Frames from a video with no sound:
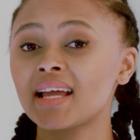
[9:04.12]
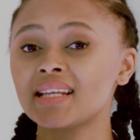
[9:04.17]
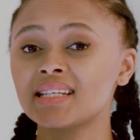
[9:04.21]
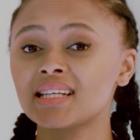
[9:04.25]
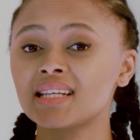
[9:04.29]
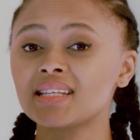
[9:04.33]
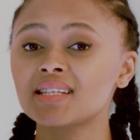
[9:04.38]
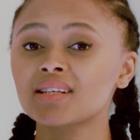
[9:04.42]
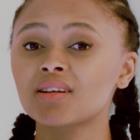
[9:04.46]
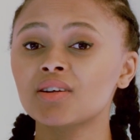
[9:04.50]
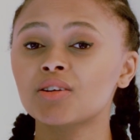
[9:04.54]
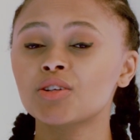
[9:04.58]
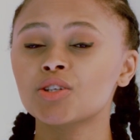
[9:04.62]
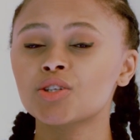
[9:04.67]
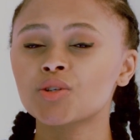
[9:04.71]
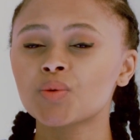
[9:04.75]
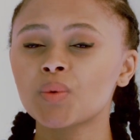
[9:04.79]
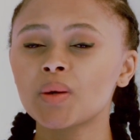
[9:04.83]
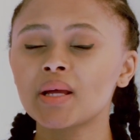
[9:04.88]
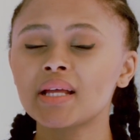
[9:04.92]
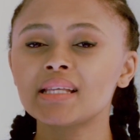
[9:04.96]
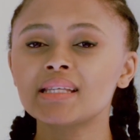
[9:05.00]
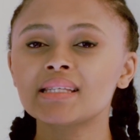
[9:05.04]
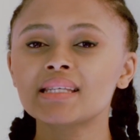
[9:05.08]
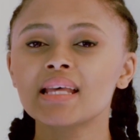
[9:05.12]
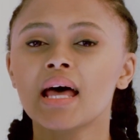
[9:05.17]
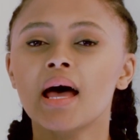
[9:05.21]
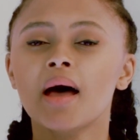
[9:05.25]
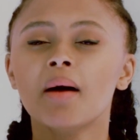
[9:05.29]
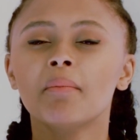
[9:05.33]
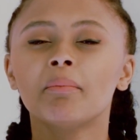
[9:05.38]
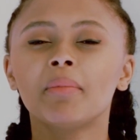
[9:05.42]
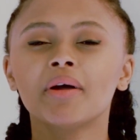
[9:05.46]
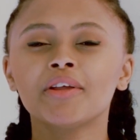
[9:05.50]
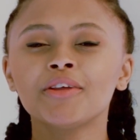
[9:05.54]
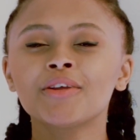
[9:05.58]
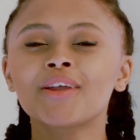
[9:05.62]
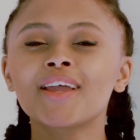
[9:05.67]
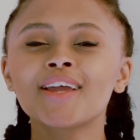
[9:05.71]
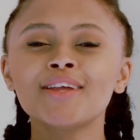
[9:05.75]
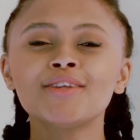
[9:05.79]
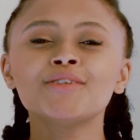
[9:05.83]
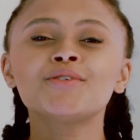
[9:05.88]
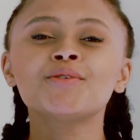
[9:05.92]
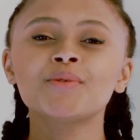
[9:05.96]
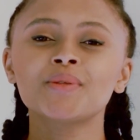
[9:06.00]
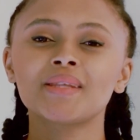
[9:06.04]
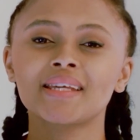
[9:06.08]
identical twins. But you
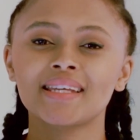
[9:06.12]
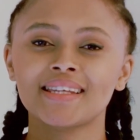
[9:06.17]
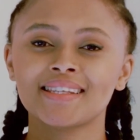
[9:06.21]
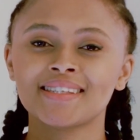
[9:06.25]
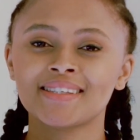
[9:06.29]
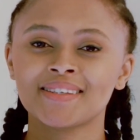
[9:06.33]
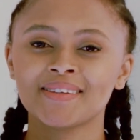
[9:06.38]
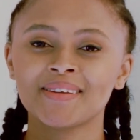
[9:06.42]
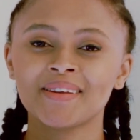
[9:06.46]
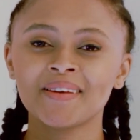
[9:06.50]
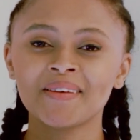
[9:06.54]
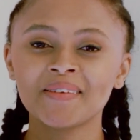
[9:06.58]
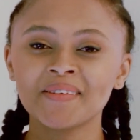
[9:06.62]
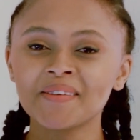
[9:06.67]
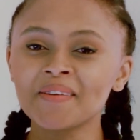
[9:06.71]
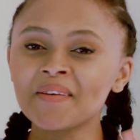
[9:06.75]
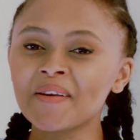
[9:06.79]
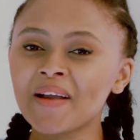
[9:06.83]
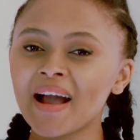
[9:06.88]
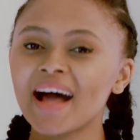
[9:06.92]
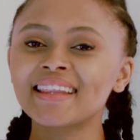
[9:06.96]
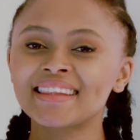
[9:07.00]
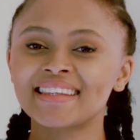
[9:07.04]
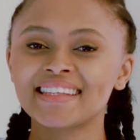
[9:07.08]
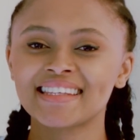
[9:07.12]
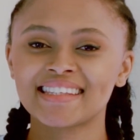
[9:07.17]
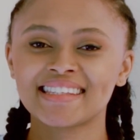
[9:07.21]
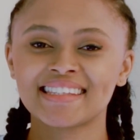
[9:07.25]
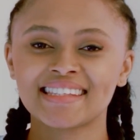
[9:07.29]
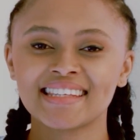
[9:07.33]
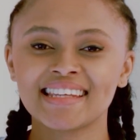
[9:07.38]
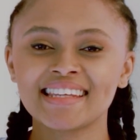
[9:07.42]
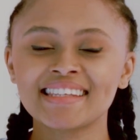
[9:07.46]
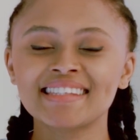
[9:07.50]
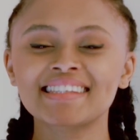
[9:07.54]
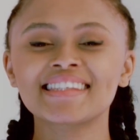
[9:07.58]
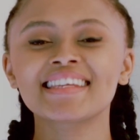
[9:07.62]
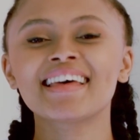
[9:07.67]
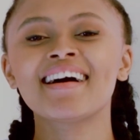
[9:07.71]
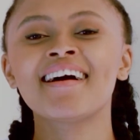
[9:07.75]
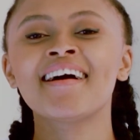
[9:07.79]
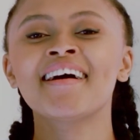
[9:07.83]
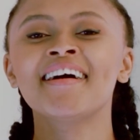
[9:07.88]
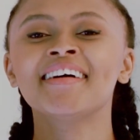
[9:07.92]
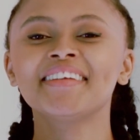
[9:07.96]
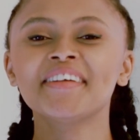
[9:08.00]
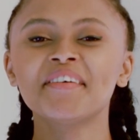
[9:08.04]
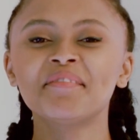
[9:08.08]
can do this. You know, you got this, sis.
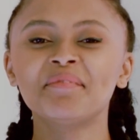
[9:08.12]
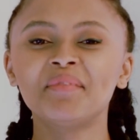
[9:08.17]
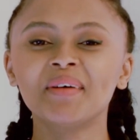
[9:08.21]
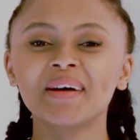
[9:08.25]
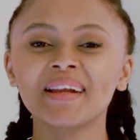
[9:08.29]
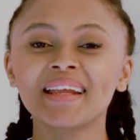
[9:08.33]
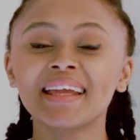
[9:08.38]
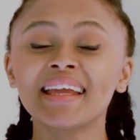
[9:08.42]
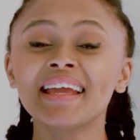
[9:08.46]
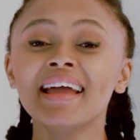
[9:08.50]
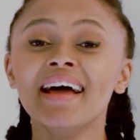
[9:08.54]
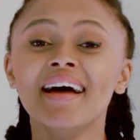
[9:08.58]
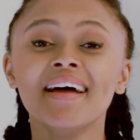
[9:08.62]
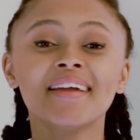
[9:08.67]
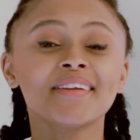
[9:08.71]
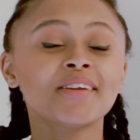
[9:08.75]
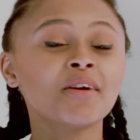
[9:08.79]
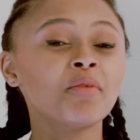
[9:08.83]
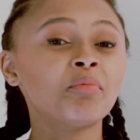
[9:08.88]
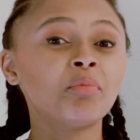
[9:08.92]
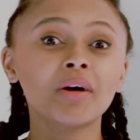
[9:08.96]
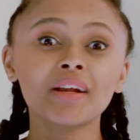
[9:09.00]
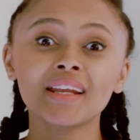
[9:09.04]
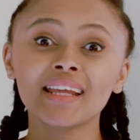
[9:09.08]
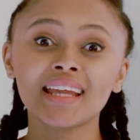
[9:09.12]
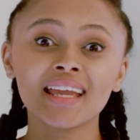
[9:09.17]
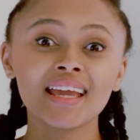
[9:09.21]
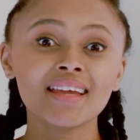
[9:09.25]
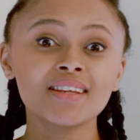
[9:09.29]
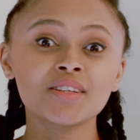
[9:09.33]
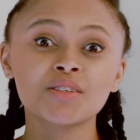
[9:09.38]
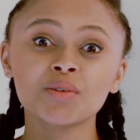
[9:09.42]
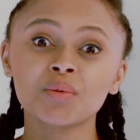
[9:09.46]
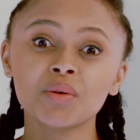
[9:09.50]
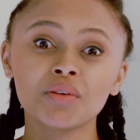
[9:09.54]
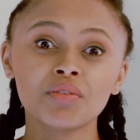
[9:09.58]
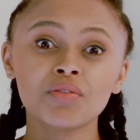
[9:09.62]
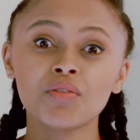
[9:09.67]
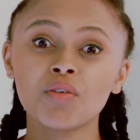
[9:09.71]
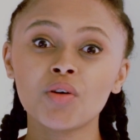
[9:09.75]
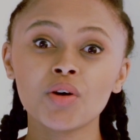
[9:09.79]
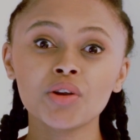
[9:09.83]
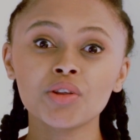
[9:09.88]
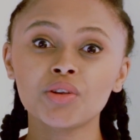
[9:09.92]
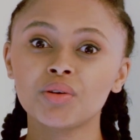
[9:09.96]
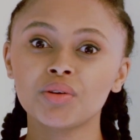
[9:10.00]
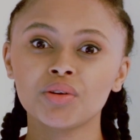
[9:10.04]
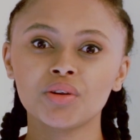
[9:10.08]
Your body can do it
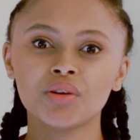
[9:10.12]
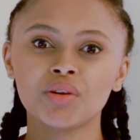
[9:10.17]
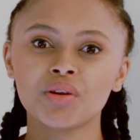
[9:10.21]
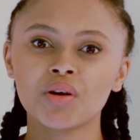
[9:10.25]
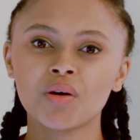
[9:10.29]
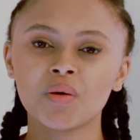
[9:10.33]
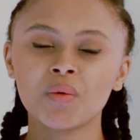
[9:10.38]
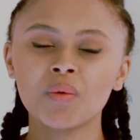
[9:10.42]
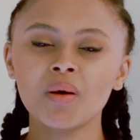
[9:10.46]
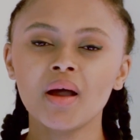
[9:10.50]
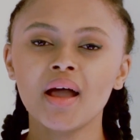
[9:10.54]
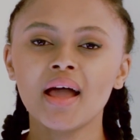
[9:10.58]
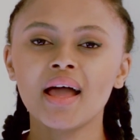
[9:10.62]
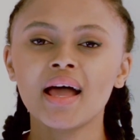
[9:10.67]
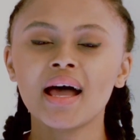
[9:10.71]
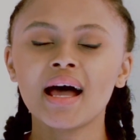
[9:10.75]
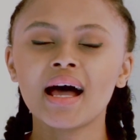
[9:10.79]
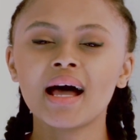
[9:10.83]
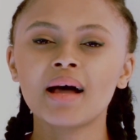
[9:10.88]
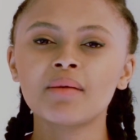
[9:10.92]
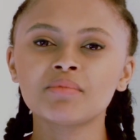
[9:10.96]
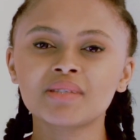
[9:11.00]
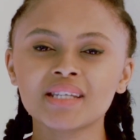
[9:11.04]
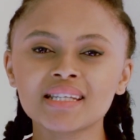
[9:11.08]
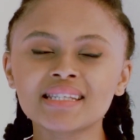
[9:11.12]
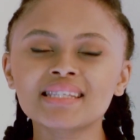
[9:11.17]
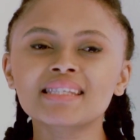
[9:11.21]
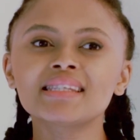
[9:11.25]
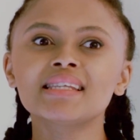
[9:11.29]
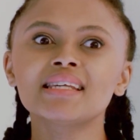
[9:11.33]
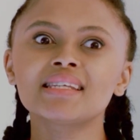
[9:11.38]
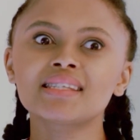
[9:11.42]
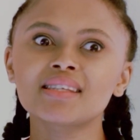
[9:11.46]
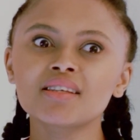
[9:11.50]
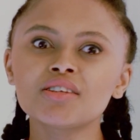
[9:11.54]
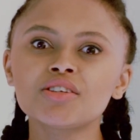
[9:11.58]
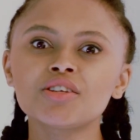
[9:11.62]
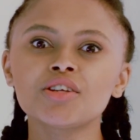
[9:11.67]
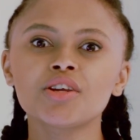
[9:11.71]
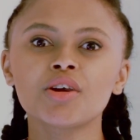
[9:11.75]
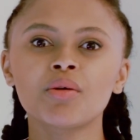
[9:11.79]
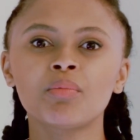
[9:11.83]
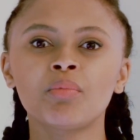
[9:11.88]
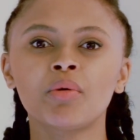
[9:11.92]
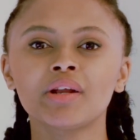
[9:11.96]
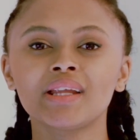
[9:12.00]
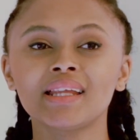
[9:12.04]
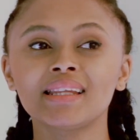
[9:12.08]
for you. You know, just listen to
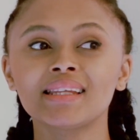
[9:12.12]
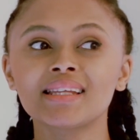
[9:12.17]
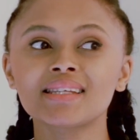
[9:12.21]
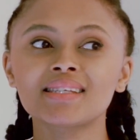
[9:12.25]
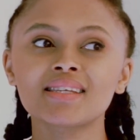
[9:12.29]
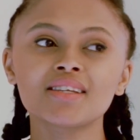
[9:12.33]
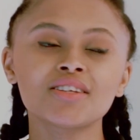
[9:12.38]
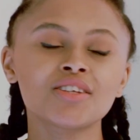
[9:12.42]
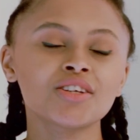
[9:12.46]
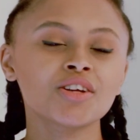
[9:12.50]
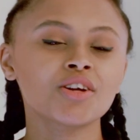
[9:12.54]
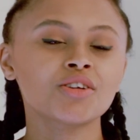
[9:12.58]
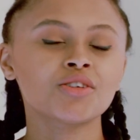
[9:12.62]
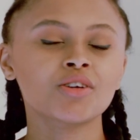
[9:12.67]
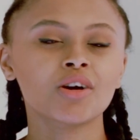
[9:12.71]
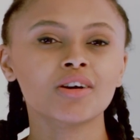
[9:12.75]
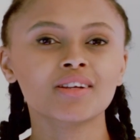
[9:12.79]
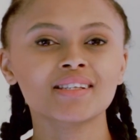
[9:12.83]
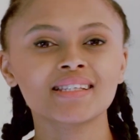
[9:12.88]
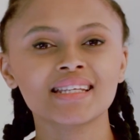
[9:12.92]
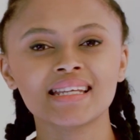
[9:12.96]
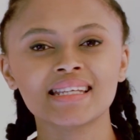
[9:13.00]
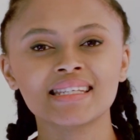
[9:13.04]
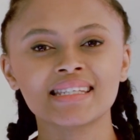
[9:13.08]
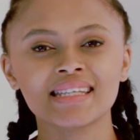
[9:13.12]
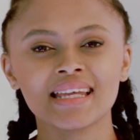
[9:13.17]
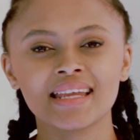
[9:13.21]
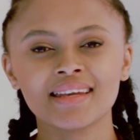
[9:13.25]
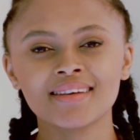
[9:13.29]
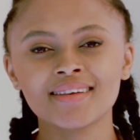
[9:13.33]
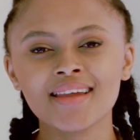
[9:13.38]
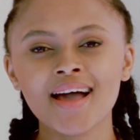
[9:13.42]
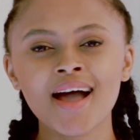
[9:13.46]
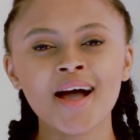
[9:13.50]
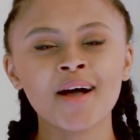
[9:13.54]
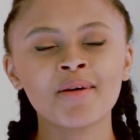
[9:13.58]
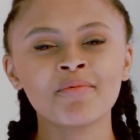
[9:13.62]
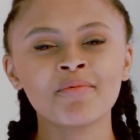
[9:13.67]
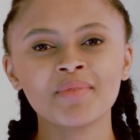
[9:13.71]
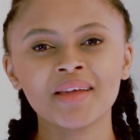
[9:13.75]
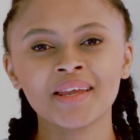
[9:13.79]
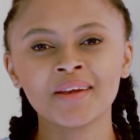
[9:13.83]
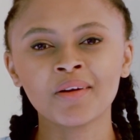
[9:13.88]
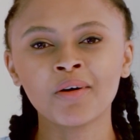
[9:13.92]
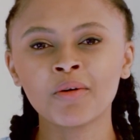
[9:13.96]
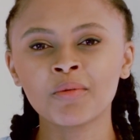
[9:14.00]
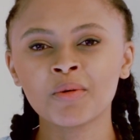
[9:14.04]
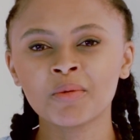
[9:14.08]
your body, listen to your doctors, and
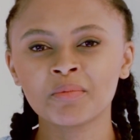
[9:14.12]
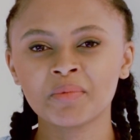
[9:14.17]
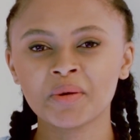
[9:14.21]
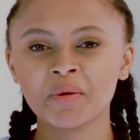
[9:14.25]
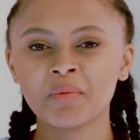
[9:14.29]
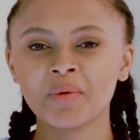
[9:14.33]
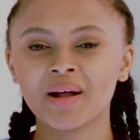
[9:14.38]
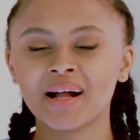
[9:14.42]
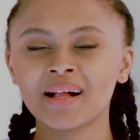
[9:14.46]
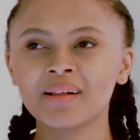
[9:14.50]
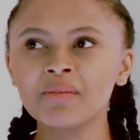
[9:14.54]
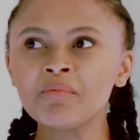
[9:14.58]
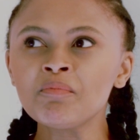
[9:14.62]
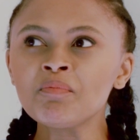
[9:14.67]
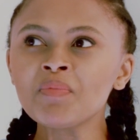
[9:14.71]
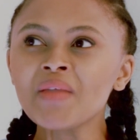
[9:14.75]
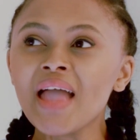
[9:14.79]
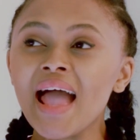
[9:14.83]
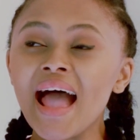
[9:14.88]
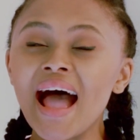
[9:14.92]
all will be well.